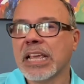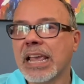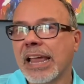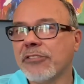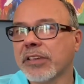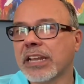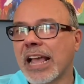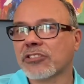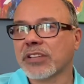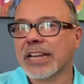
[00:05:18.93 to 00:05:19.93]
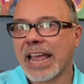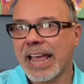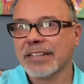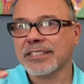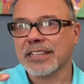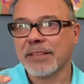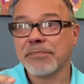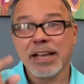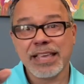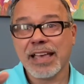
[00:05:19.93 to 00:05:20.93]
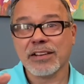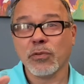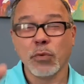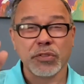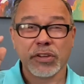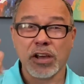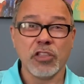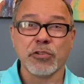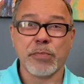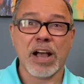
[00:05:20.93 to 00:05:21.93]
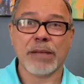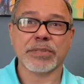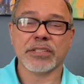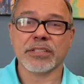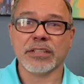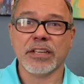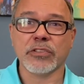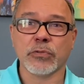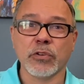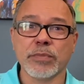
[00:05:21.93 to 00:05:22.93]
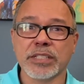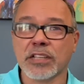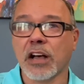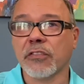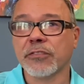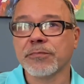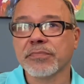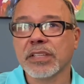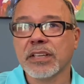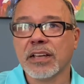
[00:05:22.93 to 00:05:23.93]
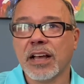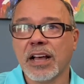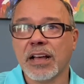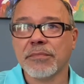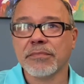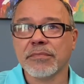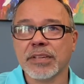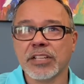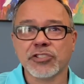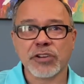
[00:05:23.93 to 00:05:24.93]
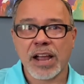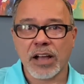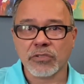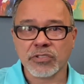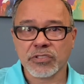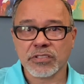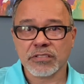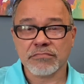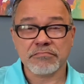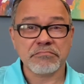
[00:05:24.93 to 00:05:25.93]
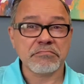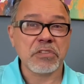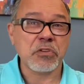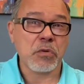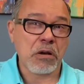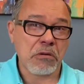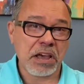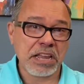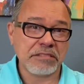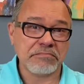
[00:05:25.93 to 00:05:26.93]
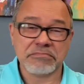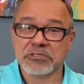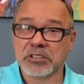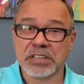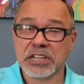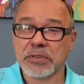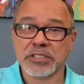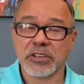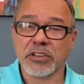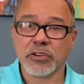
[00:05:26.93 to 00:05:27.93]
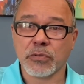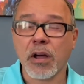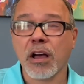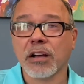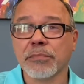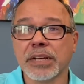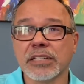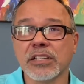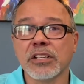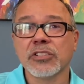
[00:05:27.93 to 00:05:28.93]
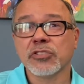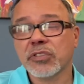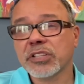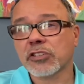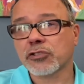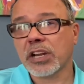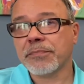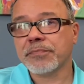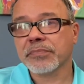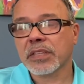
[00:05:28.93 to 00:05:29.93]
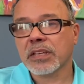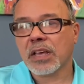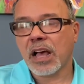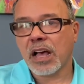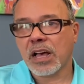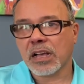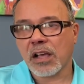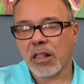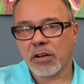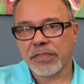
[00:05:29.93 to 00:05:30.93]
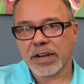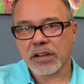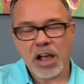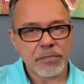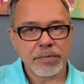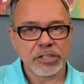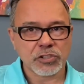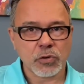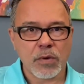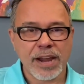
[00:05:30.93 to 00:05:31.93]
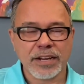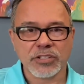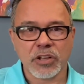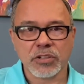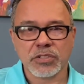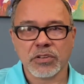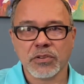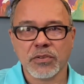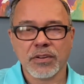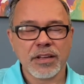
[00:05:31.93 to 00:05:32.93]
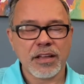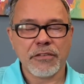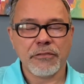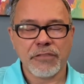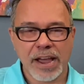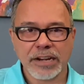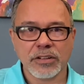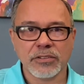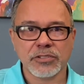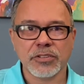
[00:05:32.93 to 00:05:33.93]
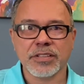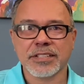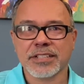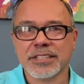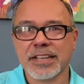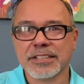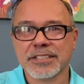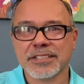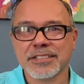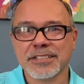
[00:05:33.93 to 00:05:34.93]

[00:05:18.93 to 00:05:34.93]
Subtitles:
and you can actually enhance them, again, with color pops in the room itself. It's your house. If you want white, don't let anyone tell you you're wrong, but choosing a trim color that complements your white is also vital to the success